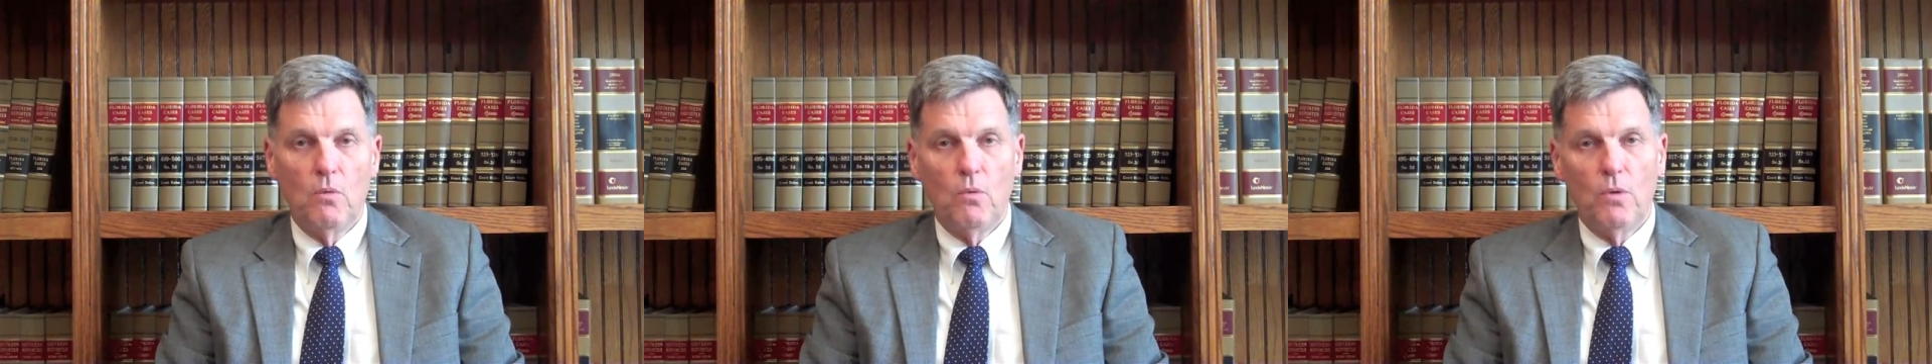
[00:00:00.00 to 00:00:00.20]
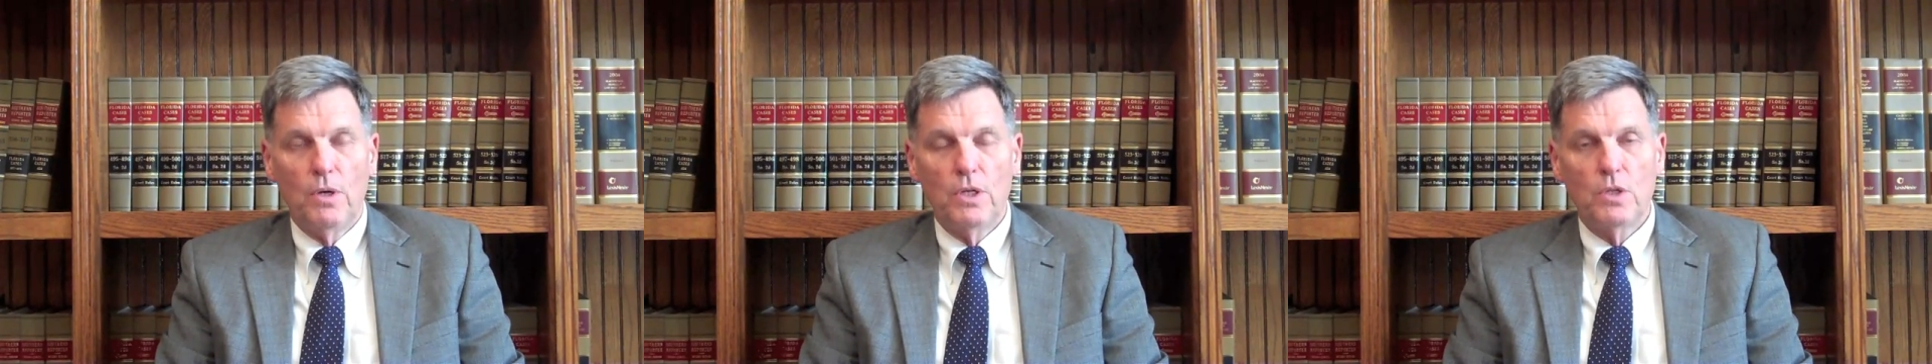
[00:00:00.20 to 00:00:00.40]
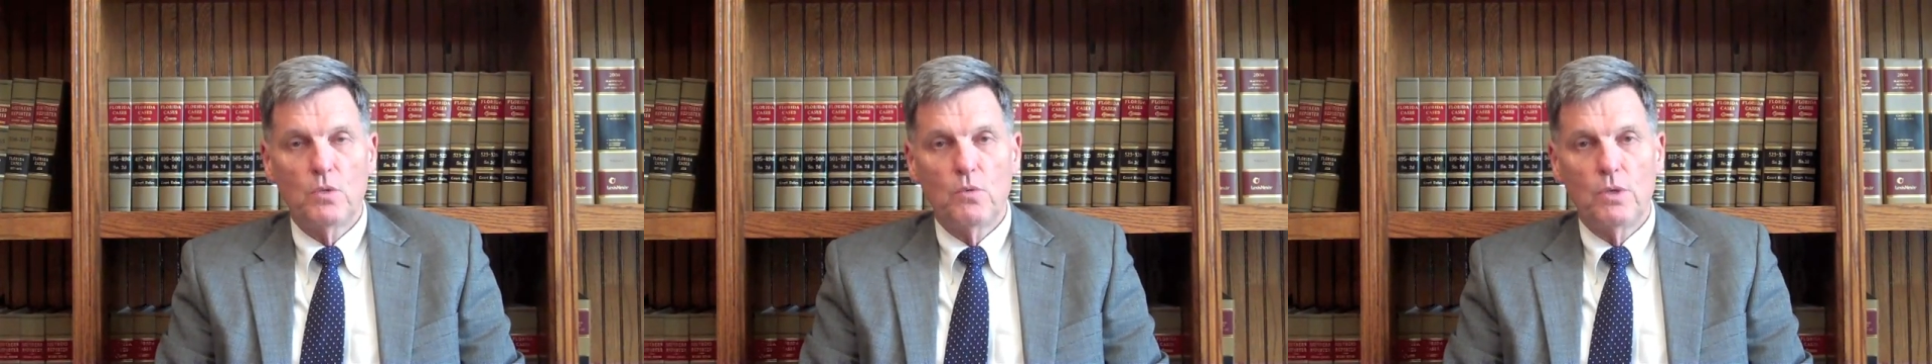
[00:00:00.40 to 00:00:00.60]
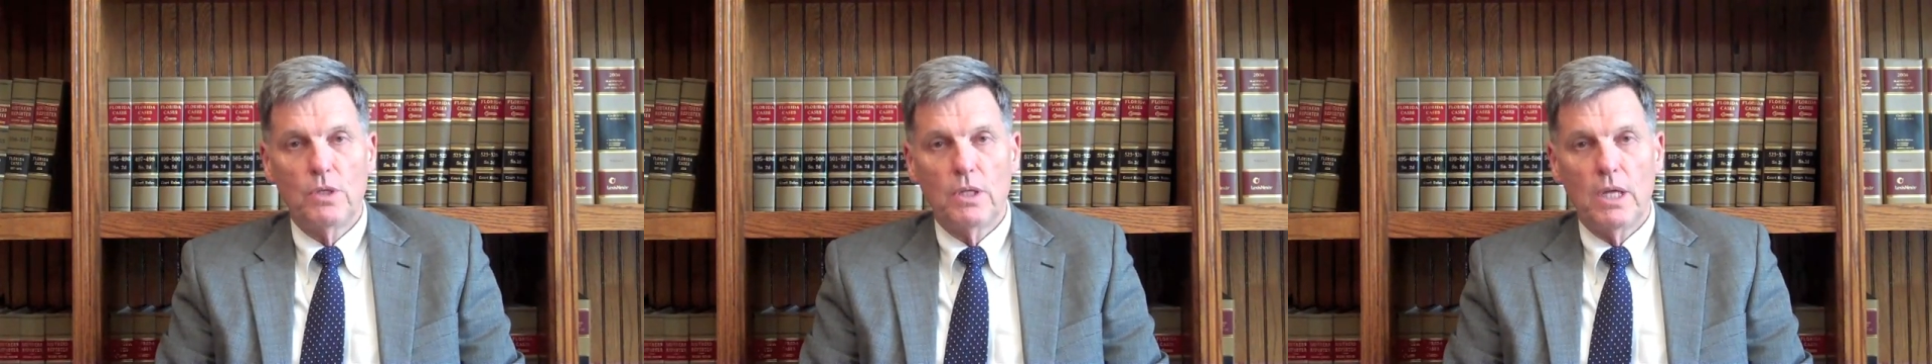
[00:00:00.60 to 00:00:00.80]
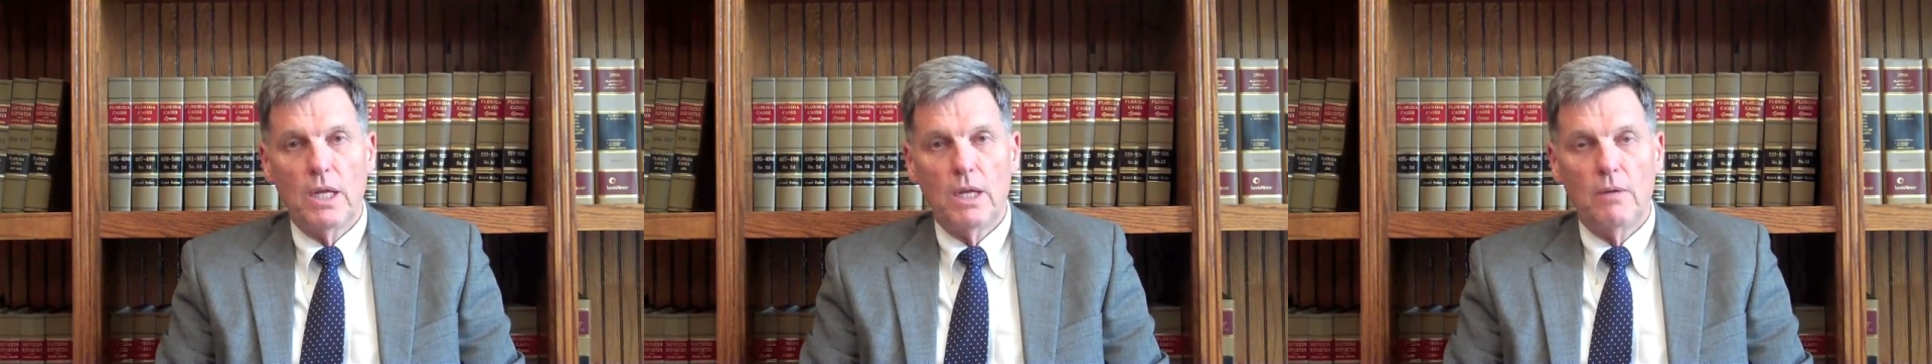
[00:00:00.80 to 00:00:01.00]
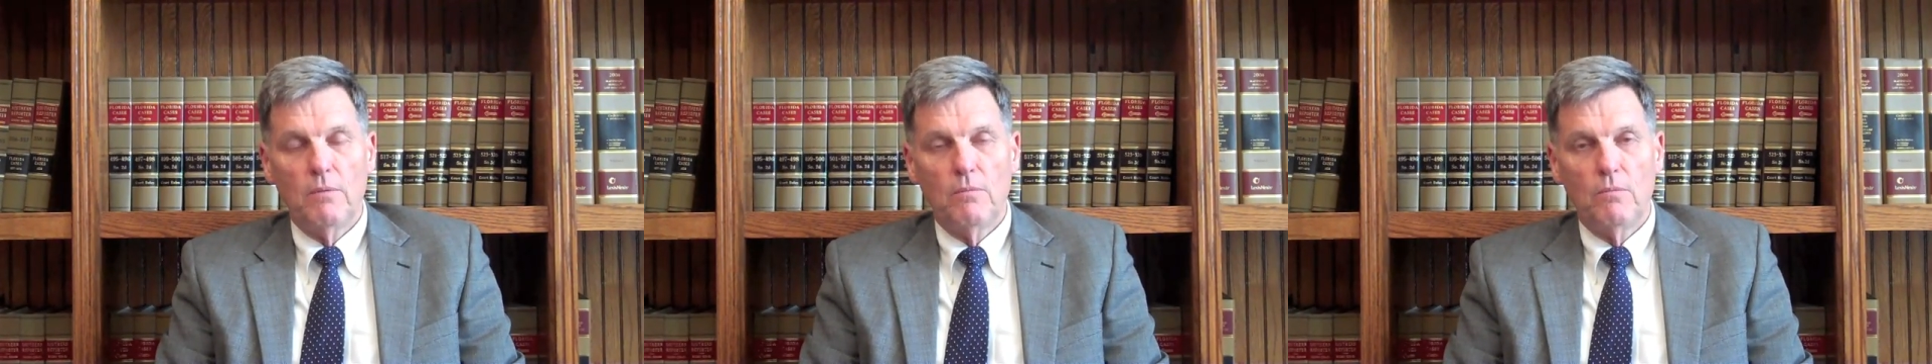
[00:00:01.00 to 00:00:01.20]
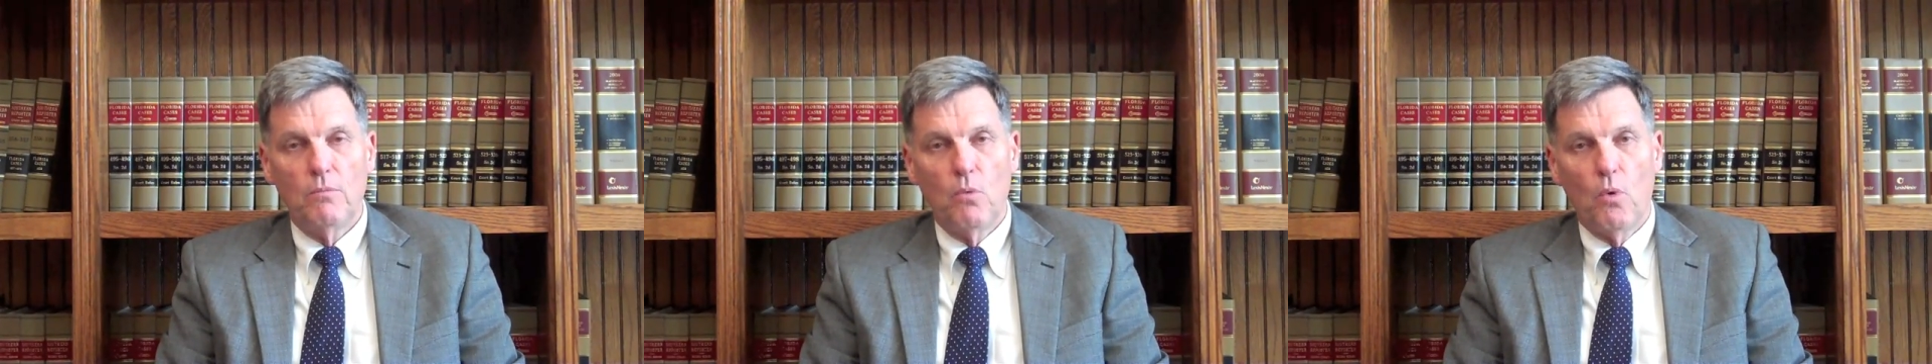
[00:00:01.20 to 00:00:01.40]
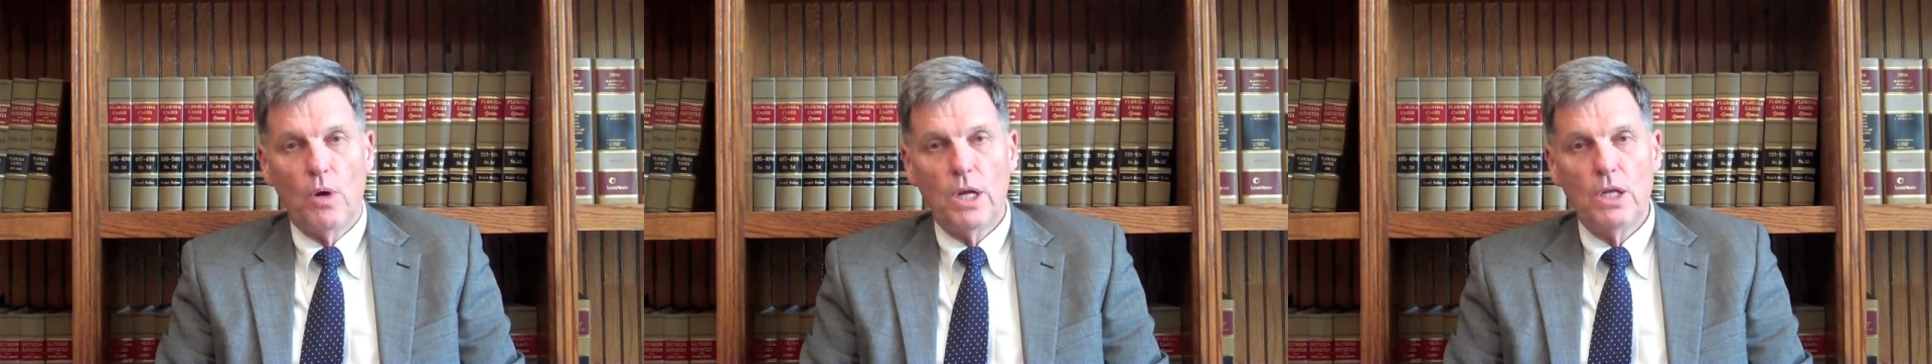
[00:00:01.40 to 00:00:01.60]
Whereas with a
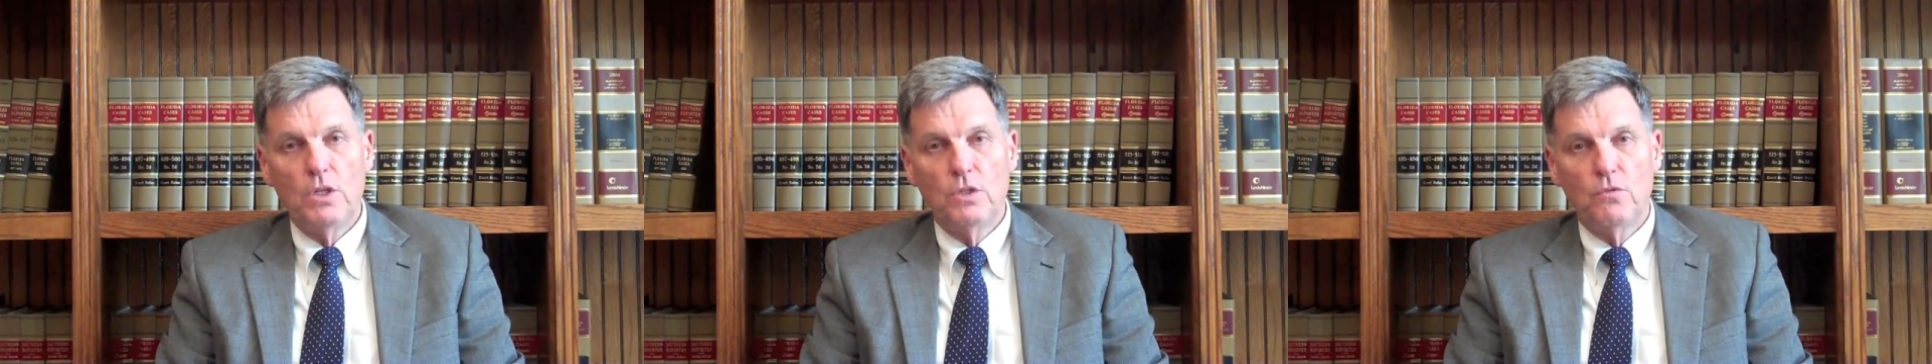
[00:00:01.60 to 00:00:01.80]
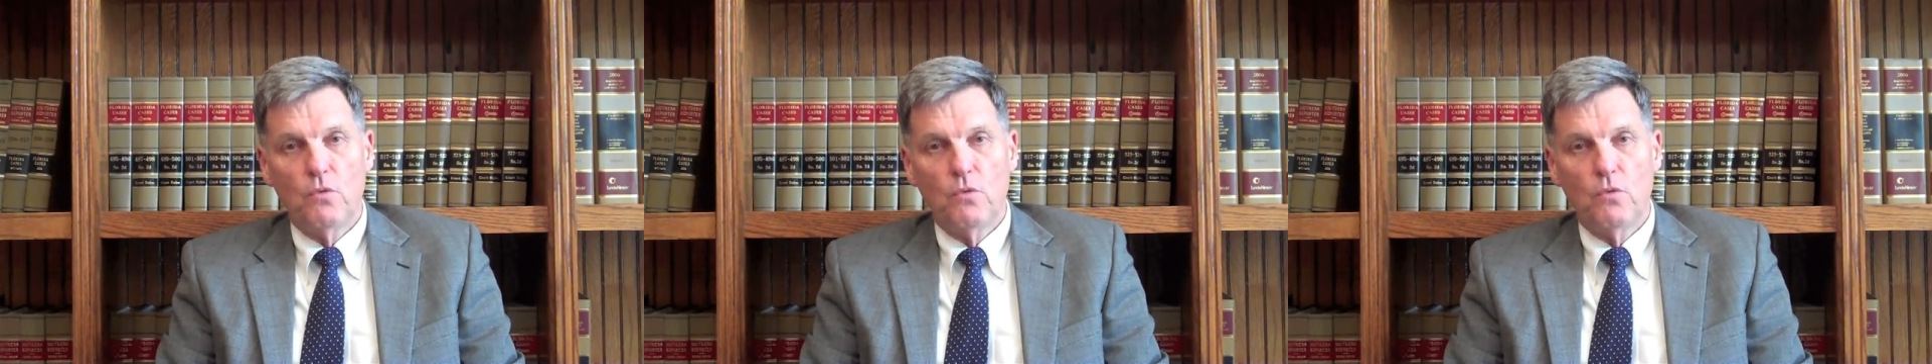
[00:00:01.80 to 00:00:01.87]
mortgage